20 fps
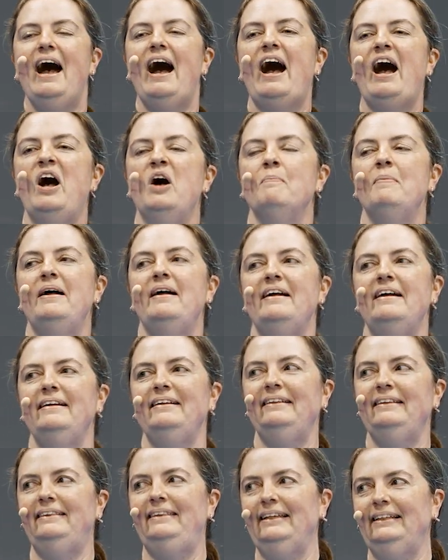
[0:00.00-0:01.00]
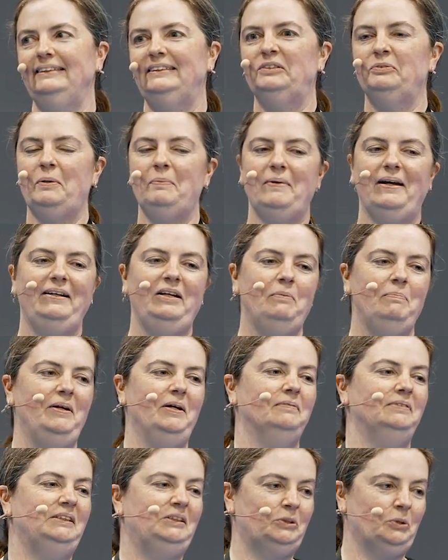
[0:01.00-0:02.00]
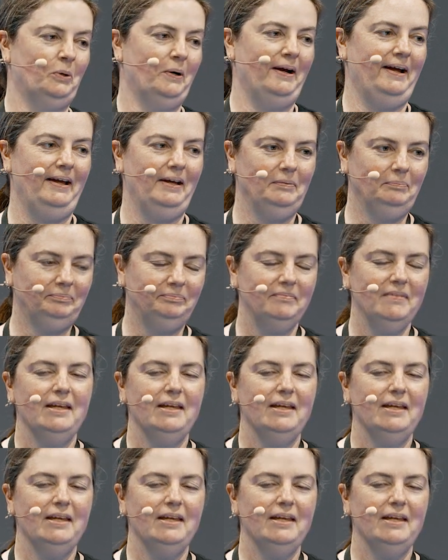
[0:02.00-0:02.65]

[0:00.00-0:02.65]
Um, this reminded me of a story.